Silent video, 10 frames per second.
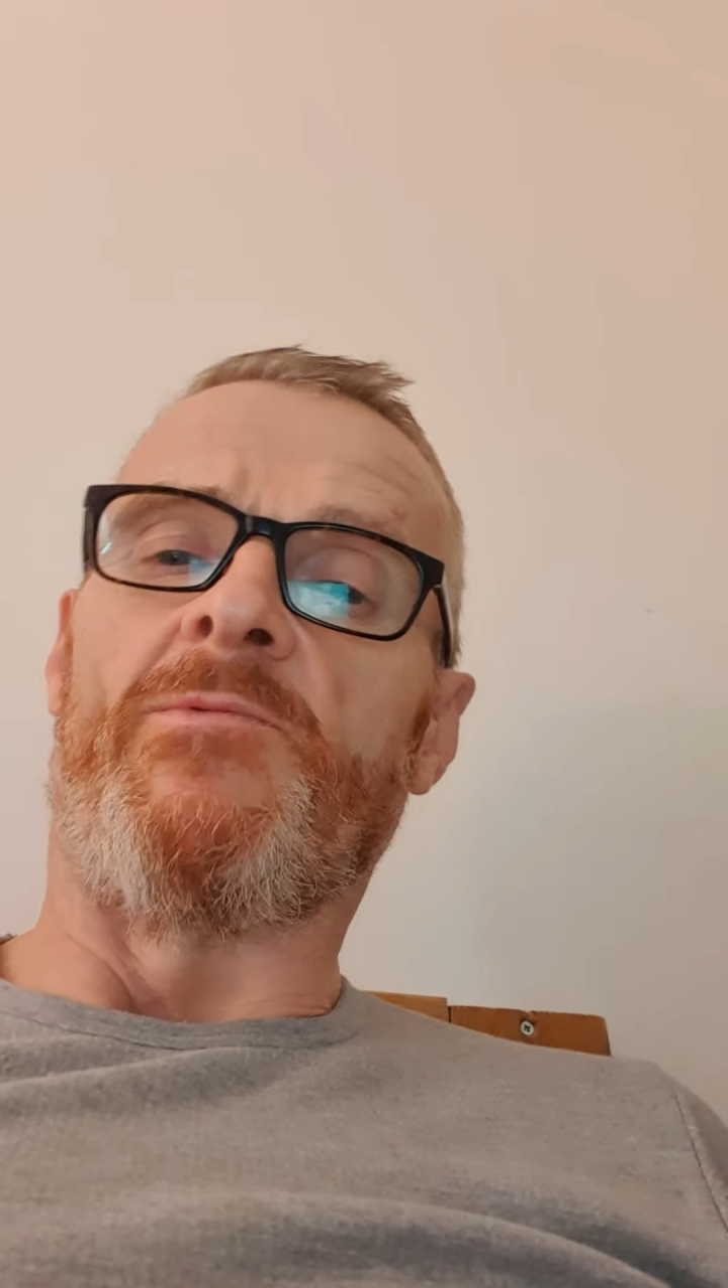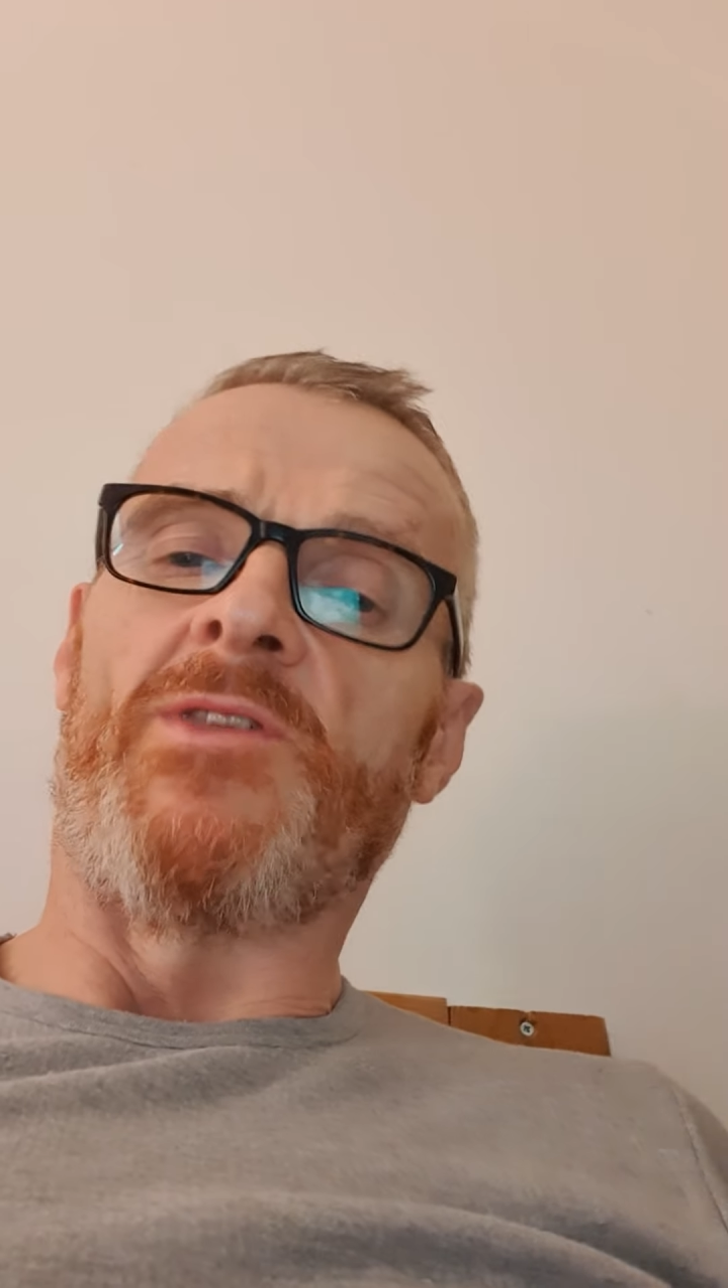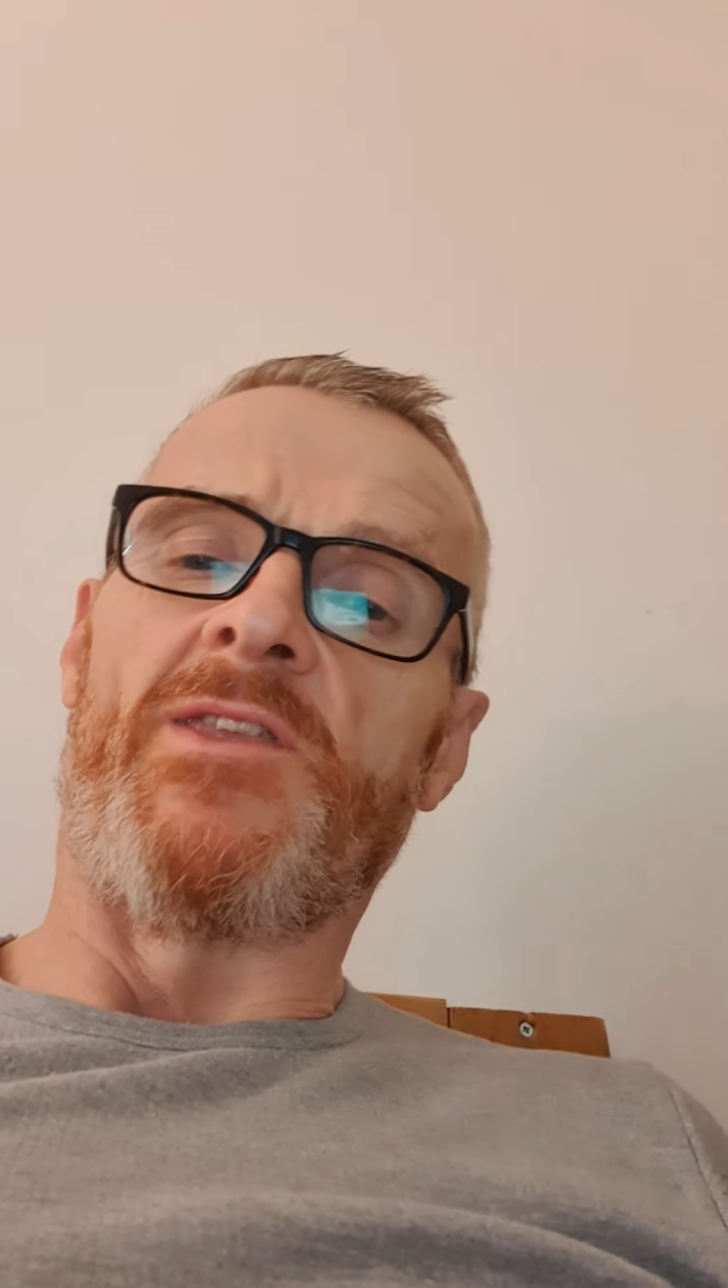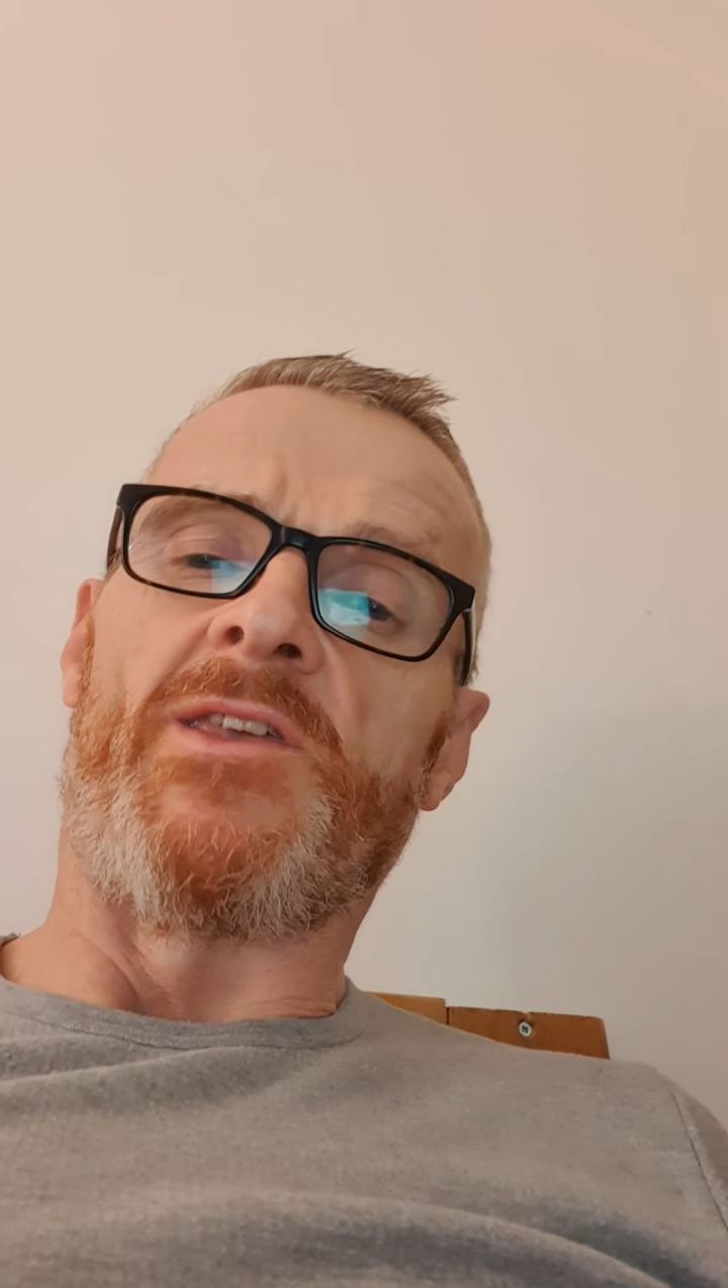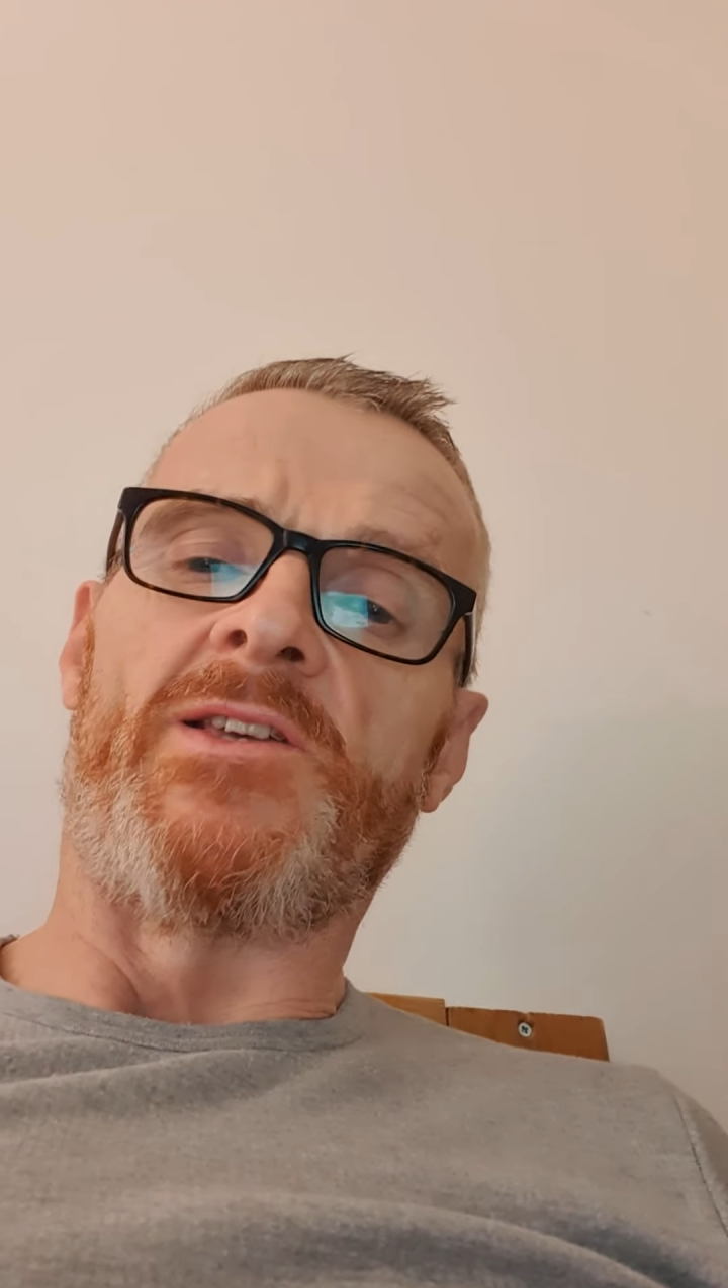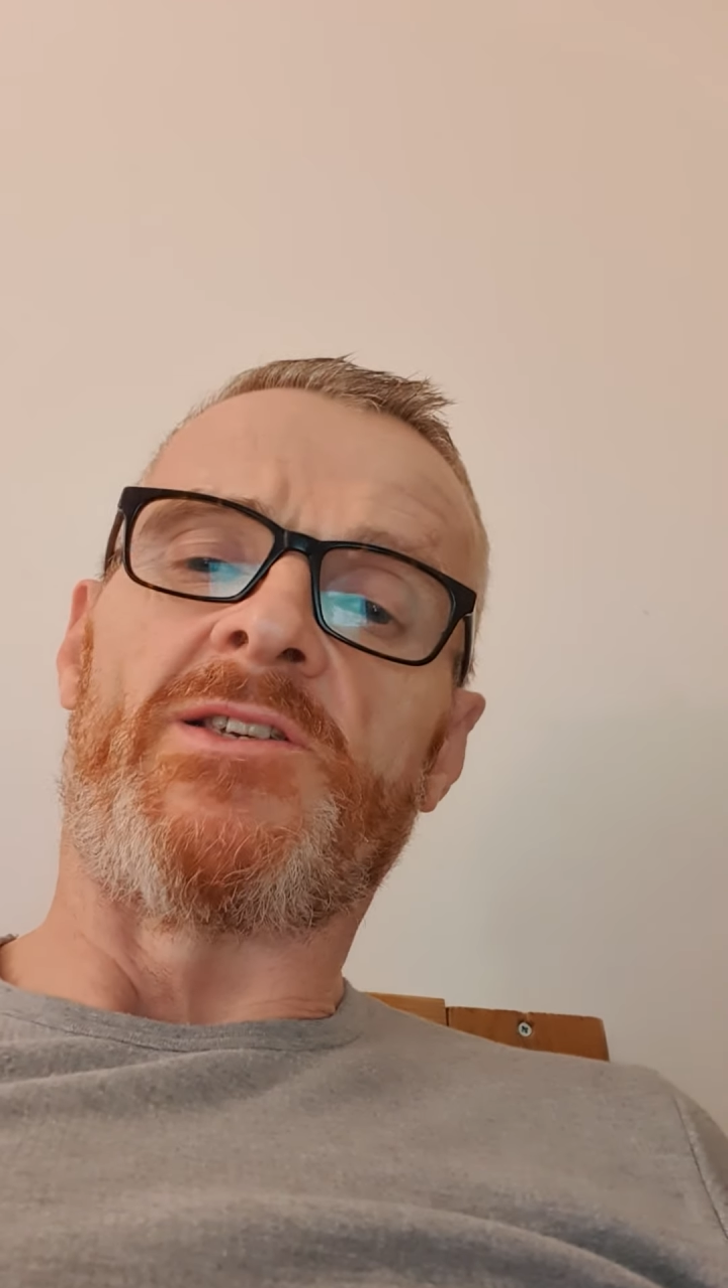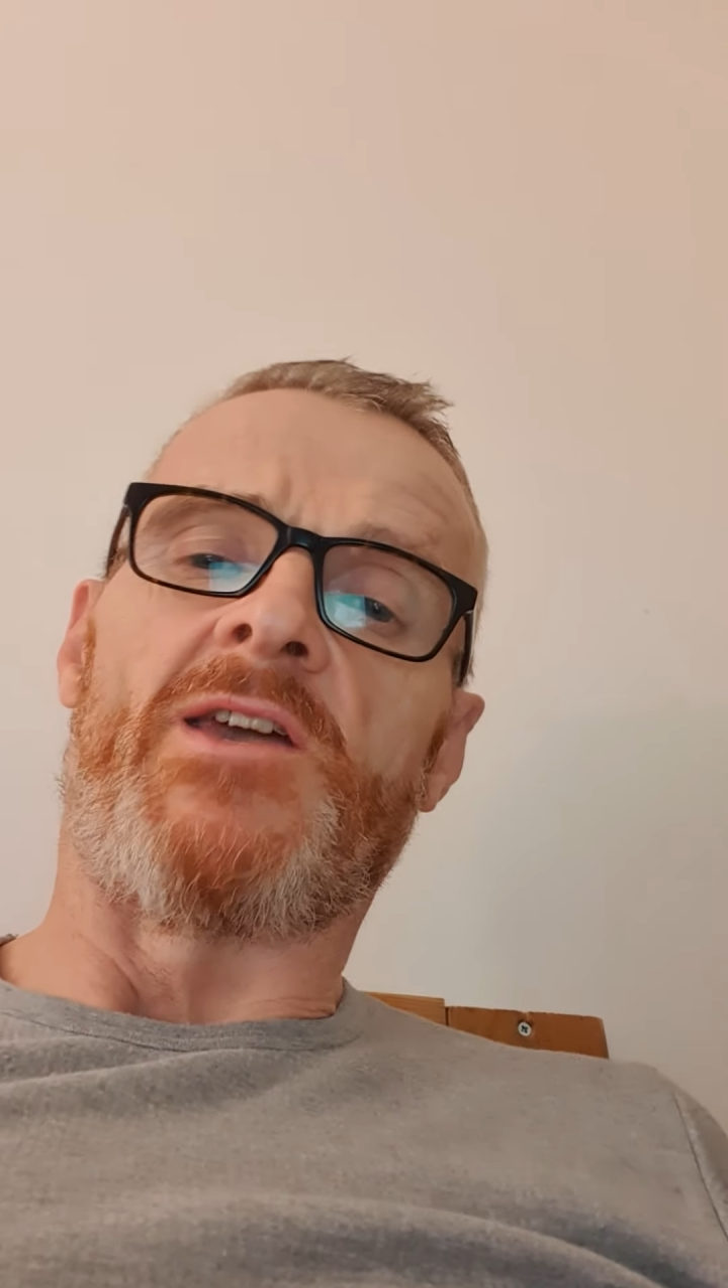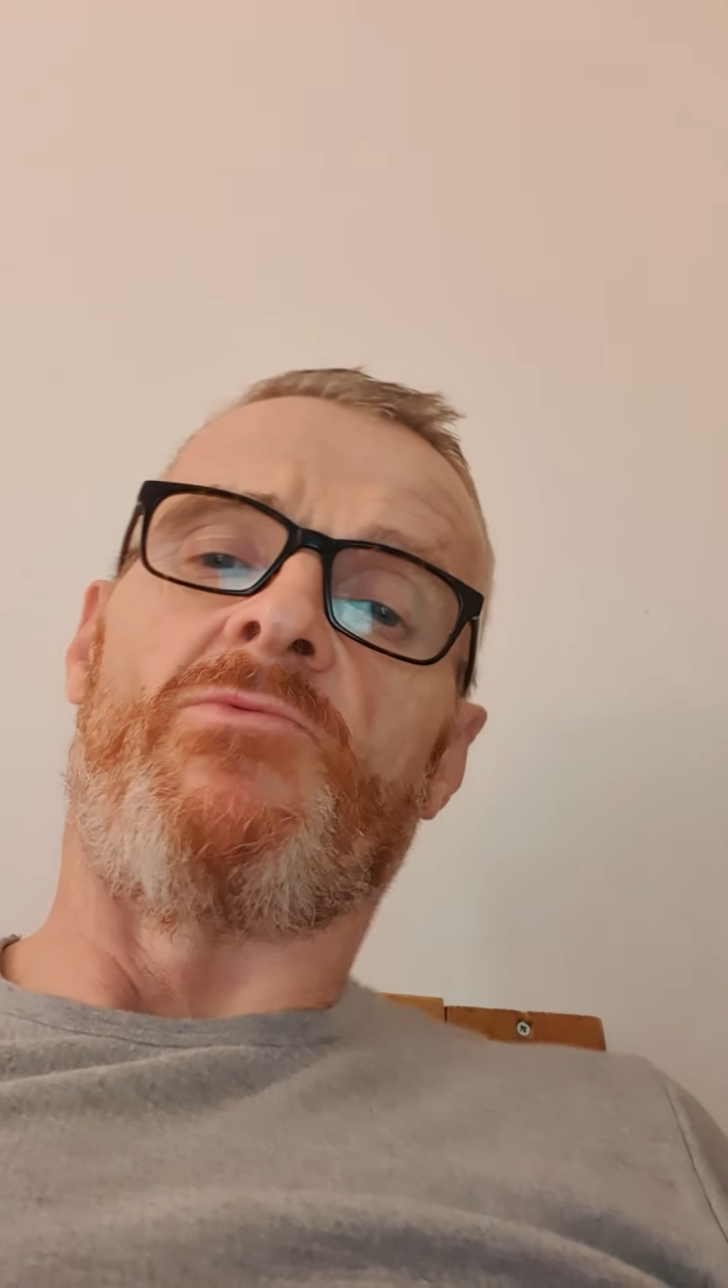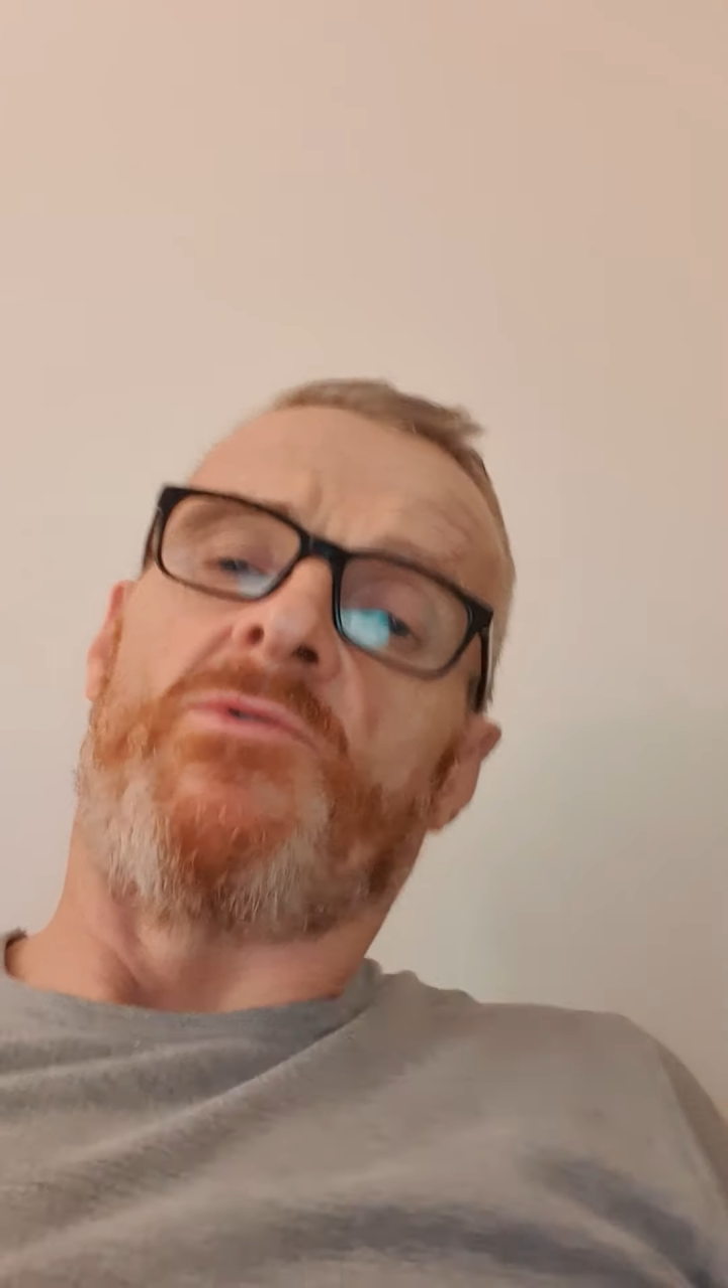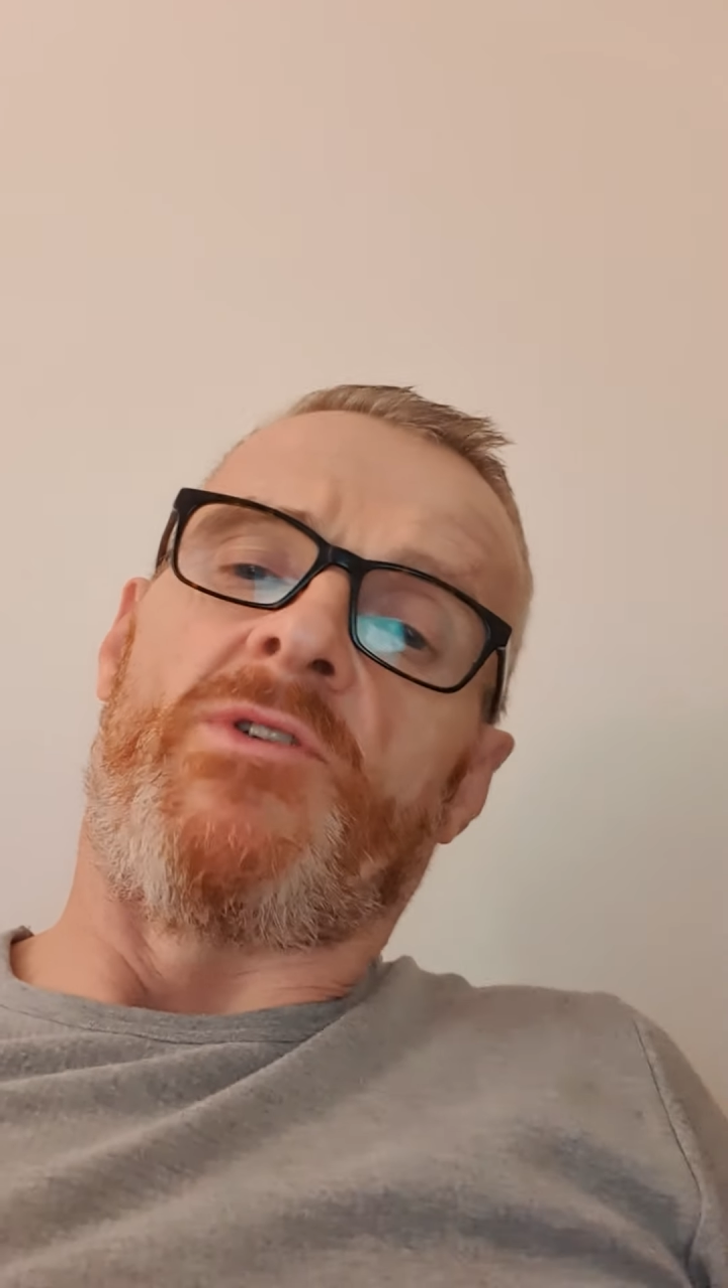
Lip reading: but then they say, well,